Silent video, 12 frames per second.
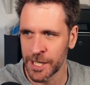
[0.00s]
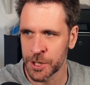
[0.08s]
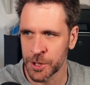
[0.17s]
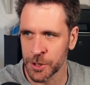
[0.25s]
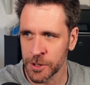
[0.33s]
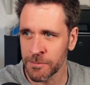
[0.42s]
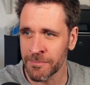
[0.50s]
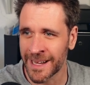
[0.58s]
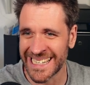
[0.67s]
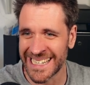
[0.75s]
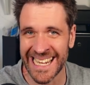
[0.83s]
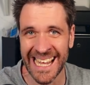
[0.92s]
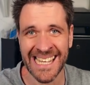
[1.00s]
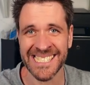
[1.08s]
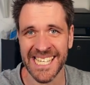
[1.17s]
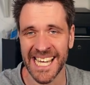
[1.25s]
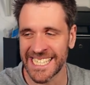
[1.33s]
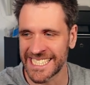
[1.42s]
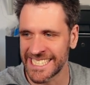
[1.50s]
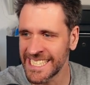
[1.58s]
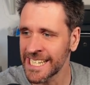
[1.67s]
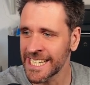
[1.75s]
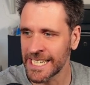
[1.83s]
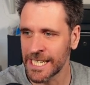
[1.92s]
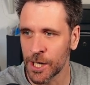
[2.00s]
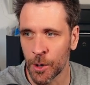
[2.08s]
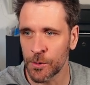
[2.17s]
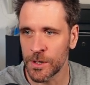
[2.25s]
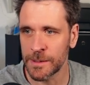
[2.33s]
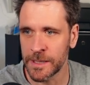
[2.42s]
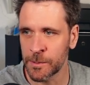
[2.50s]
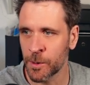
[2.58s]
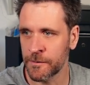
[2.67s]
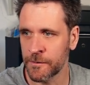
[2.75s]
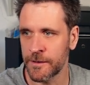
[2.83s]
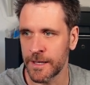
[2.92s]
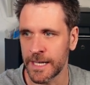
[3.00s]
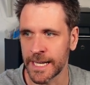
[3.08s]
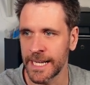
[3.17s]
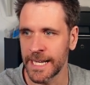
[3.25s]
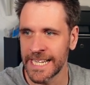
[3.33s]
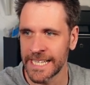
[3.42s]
shouldn't my test ideally only be one thing?